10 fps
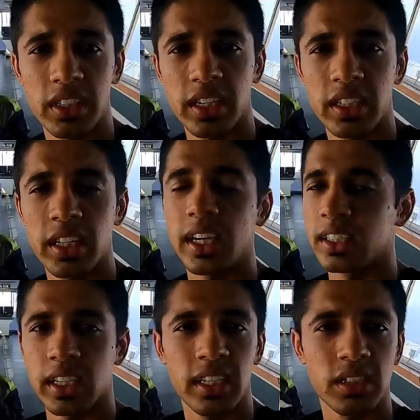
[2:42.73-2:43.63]
inside the
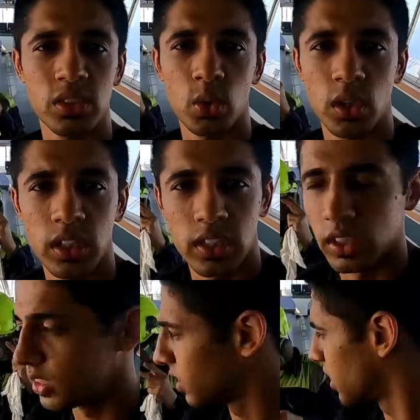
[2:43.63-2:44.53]
eyes and it's total
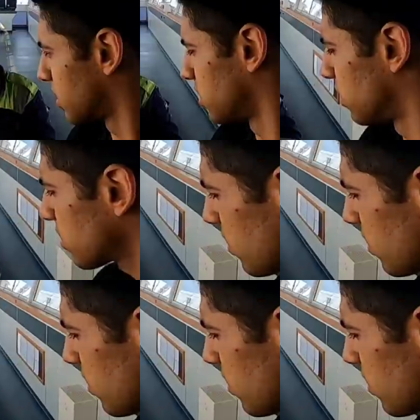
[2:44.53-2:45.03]
disaster.